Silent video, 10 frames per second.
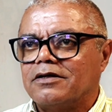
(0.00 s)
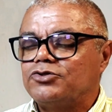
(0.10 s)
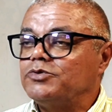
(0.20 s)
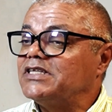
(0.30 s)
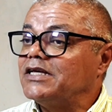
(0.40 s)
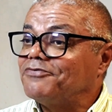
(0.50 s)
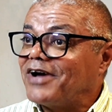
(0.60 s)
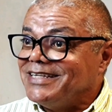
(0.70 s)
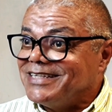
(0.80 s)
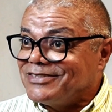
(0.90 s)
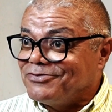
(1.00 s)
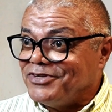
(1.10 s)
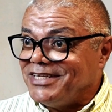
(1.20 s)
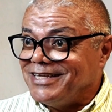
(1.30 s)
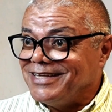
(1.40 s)
should we say, finder's
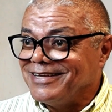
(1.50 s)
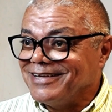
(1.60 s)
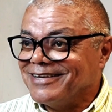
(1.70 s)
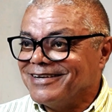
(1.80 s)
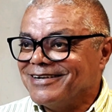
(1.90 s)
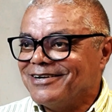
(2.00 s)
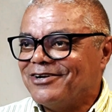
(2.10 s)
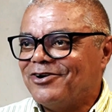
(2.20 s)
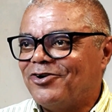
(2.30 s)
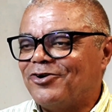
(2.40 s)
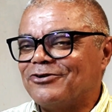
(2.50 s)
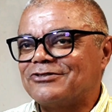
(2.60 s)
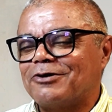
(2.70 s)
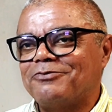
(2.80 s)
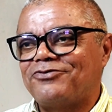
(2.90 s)
fee or
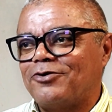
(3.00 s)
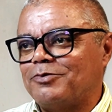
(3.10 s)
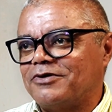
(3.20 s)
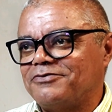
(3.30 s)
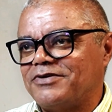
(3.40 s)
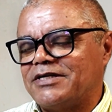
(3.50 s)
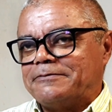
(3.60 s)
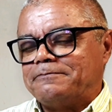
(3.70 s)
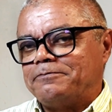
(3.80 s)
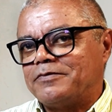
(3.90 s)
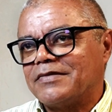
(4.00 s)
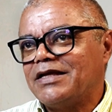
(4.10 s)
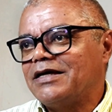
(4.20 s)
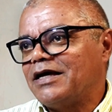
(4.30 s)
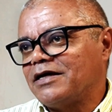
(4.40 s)
some form of
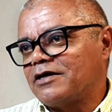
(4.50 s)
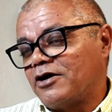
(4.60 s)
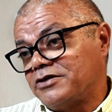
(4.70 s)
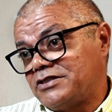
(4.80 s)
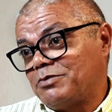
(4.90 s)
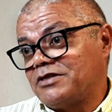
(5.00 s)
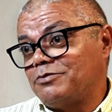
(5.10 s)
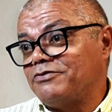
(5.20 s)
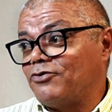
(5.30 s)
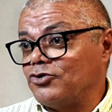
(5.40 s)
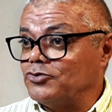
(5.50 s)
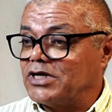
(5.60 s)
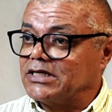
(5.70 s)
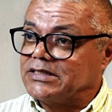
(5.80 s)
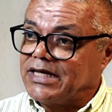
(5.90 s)
encouragement before you
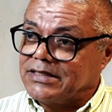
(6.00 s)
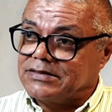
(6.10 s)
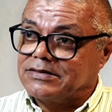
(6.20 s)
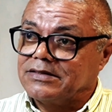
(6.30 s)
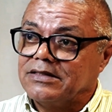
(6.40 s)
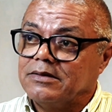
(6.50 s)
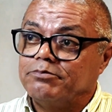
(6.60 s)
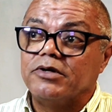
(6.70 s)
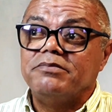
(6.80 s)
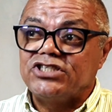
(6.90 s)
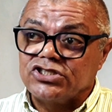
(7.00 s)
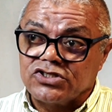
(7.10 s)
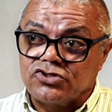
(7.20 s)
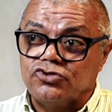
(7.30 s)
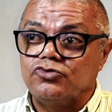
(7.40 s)
can get
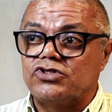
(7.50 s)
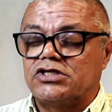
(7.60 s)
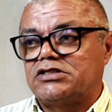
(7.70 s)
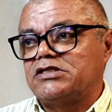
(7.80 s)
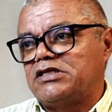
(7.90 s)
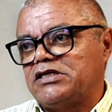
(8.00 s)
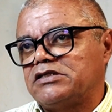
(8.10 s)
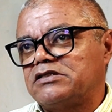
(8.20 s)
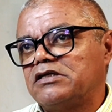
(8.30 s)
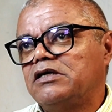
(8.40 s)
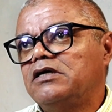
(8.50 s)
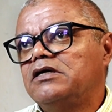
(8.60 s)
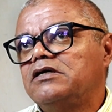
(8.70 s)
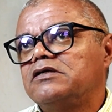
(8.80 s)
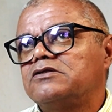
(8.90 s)
permissions to do certain things.
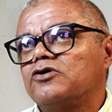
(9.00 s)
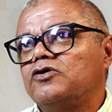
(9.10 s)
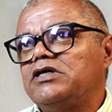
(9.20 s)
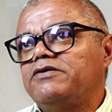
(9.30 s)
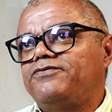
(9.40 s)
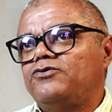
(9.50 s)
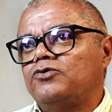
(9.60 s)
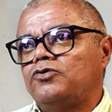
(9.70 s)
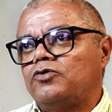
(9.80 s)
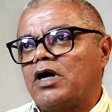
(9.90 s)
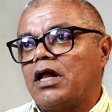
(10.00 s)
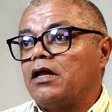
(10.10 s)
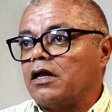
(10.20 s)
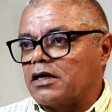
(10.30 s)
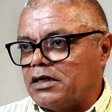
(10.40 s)
So if you are
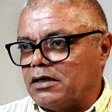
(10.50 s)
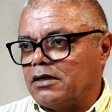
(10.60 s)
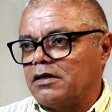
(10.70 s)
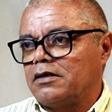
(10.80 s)
lucky